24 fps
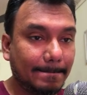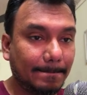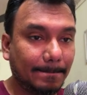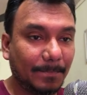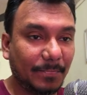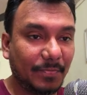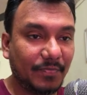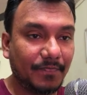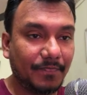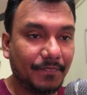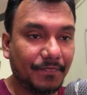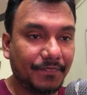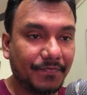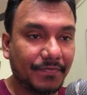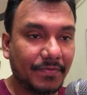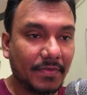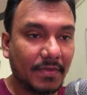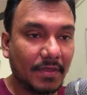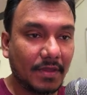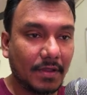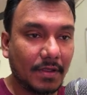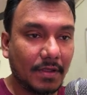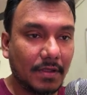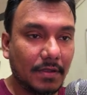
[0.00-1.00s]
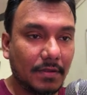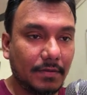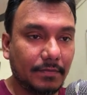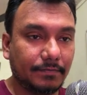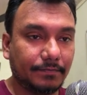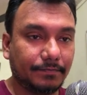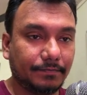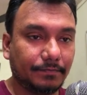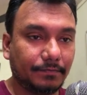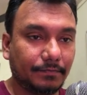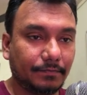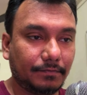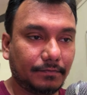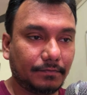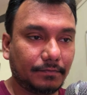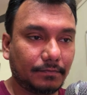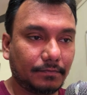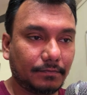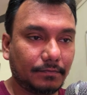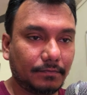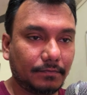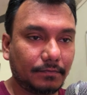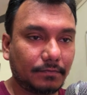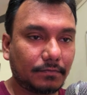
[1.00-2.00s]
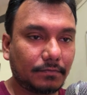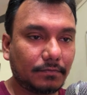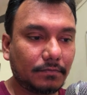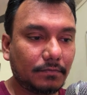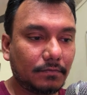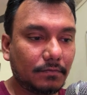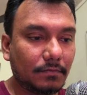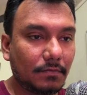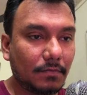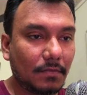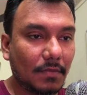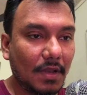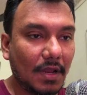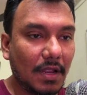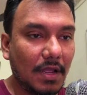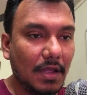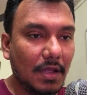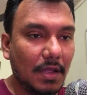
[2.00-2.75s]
(no one is talking)